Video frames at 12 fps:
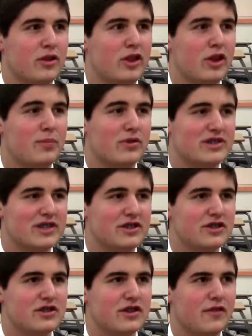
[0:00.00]
The
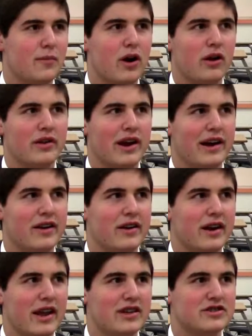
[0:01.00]
procedures of a Model United
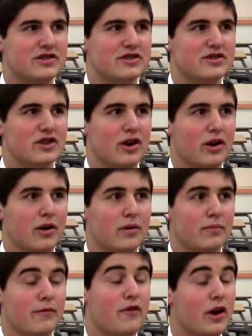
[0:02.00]
Nations
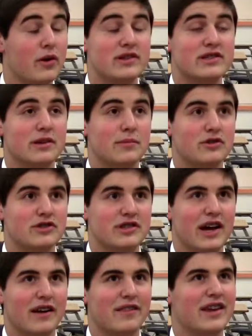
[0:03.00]
are very similar to
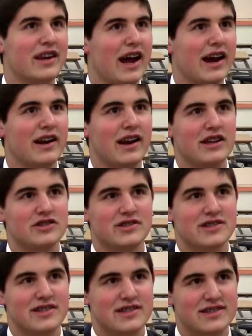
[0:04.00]
that of the United
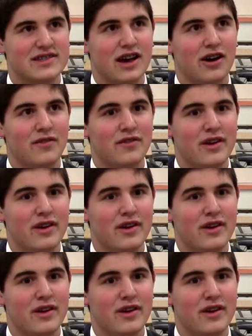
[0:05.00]
Nations itself.